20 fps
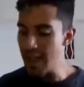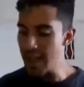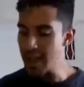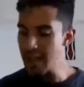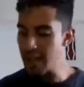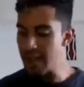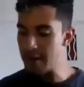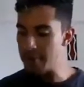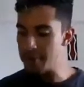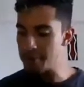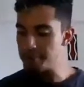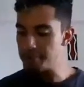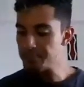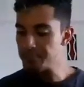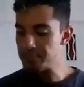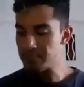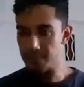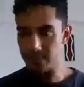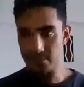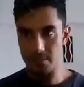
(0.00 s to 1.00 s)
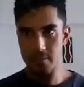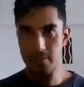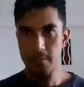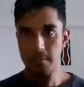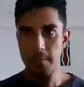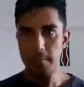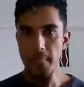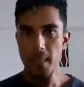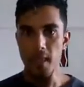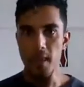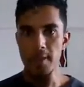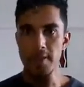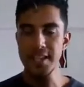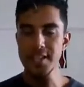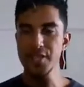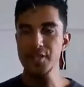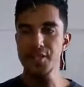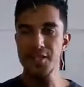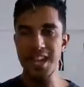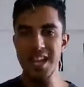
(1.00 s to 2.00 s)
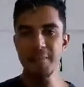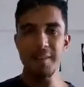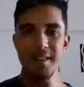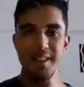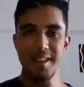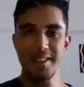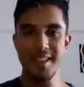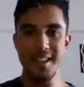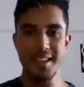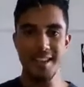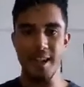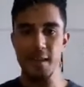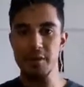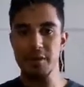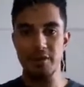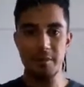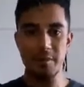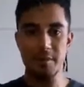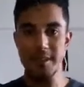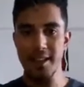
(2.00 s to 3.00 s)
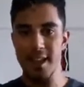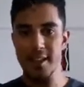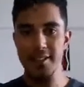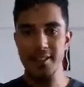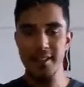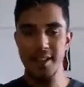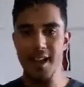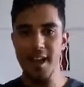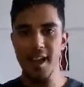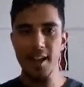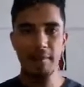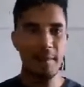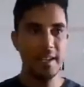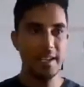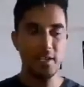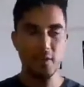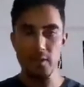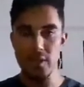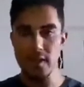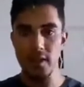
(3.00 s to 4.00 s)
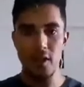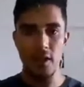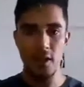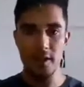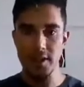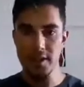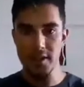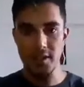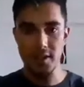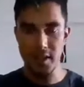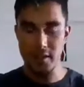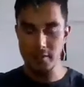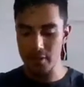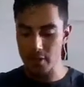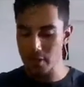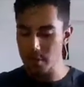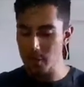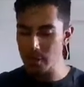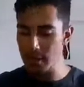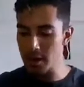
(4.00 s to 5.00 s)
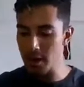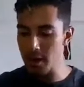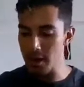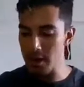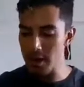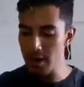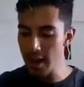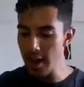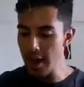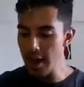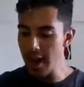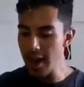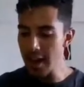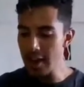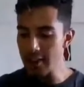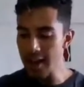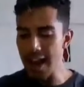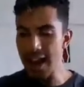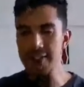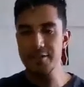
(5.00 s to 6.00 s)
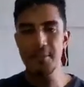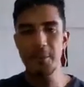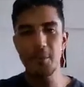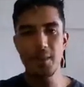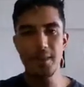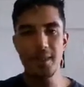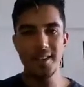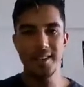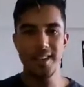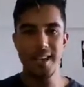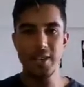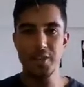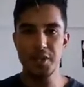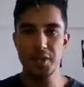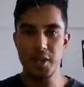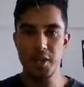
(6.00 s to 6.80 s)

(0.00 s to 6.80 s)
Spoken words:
And this shaming that comes from the outside, it makes it really hard to discover who we are. And you have to be willing to take